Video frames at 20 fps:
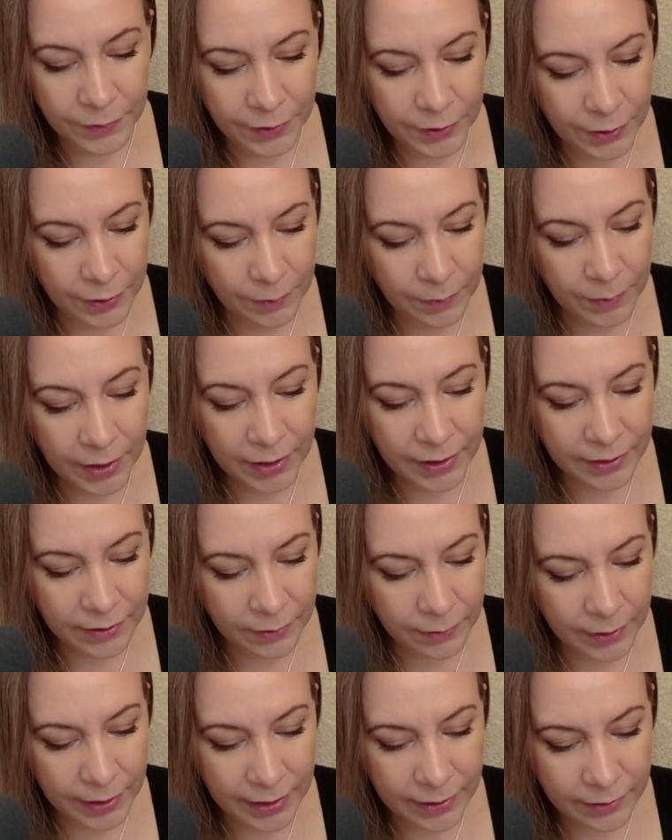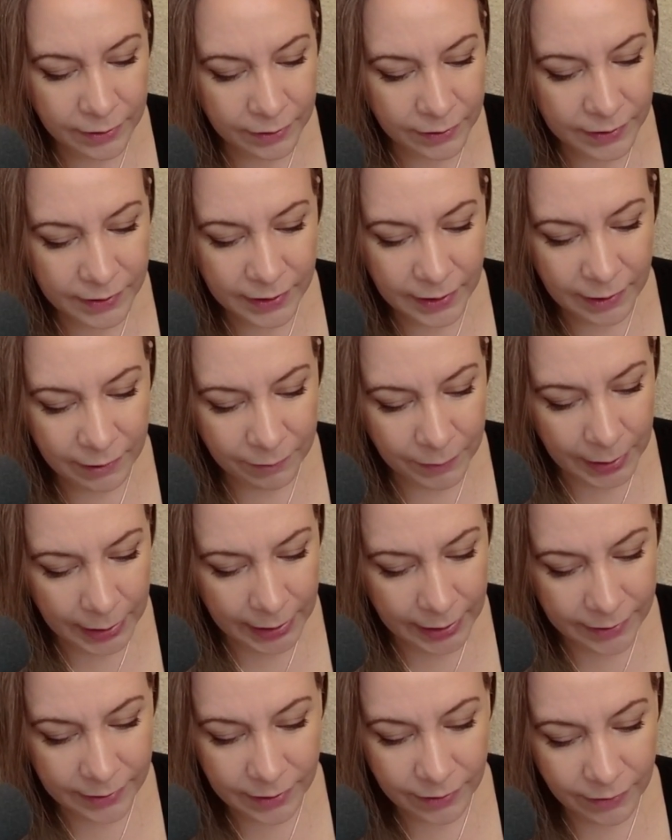You might wear tulsi
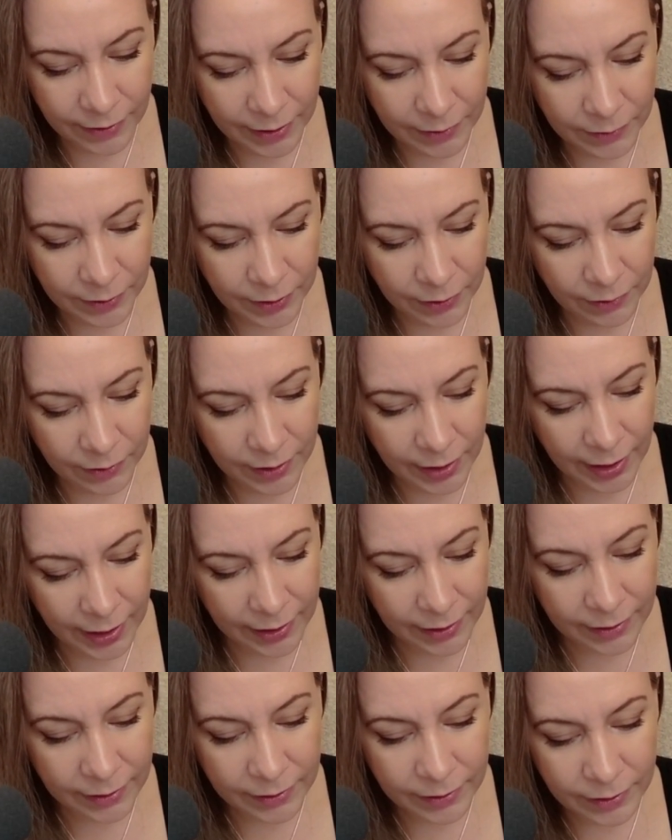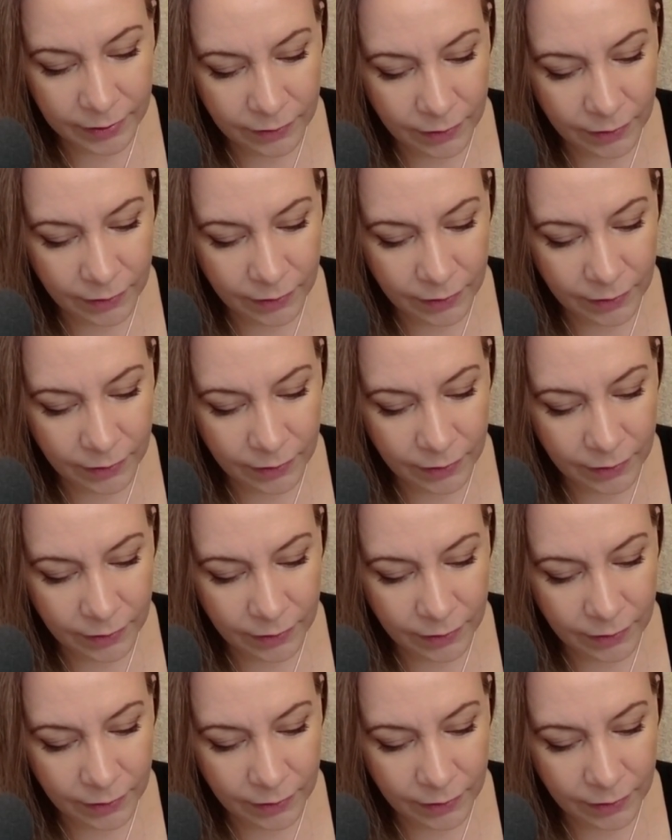beads around your neck to